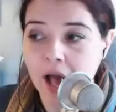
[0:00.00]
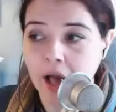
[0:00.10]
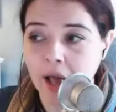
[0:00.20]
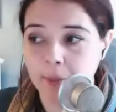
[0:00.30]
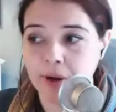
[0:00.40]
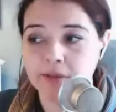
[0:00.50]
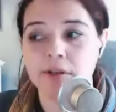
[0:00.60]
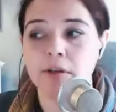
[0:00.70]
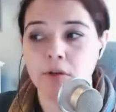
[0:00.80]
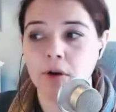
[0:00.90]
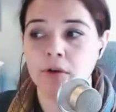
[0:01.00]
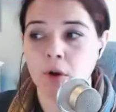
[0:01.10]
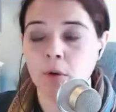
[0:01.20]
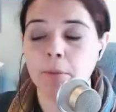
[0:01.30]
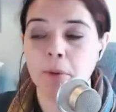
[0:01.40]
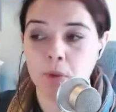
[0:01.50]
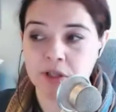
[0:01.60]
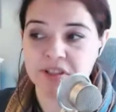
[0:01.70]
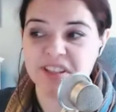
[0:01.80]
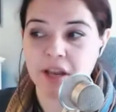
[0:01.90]
Hi, Preston. You don't know it, but we
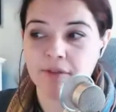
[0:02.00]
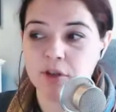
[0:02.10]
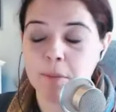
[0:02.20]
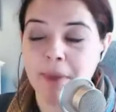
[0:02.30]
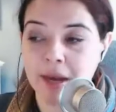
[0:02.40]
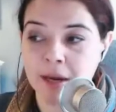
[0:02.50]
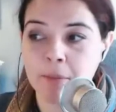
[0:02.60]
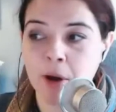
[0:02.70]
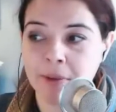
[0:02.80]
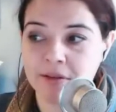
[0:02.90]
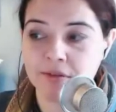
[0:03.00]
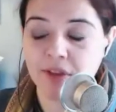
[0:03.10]
just saved you many moments of